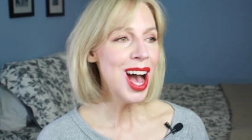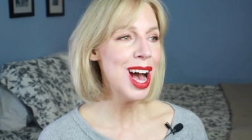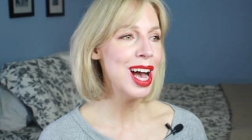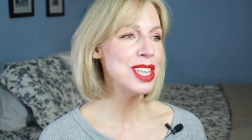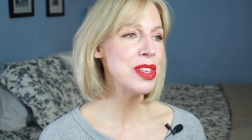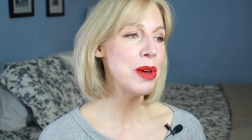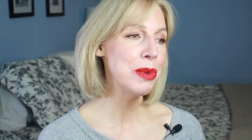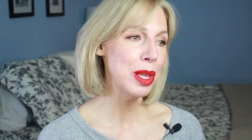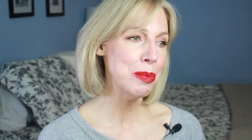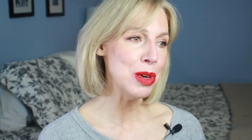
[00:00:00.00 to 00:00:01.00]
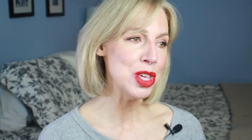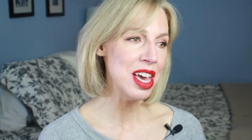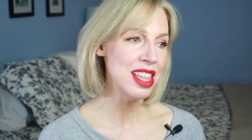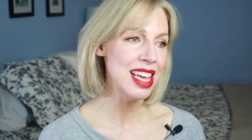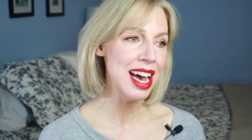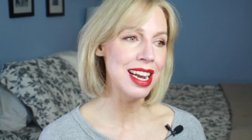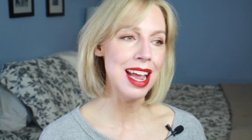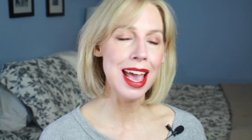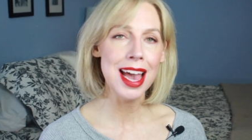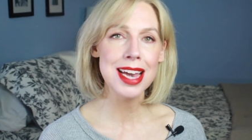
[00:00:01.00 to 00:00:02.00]
uh, so I really appreciate that.
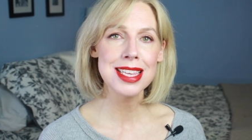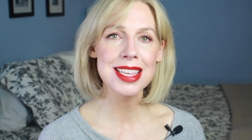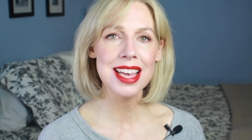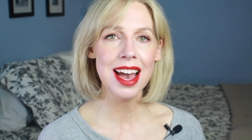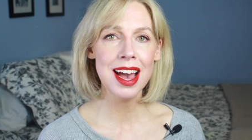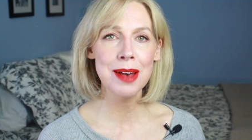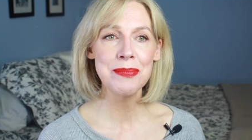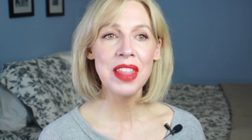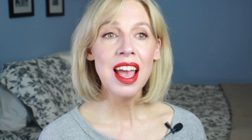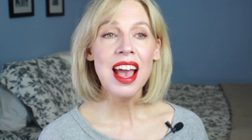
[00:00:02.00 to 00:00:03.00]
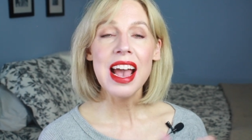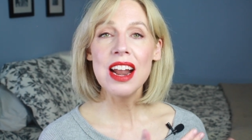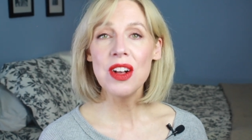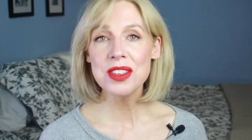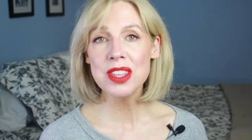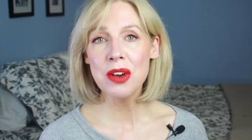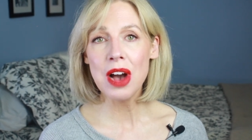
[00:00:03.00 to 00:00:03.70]
And, um, and also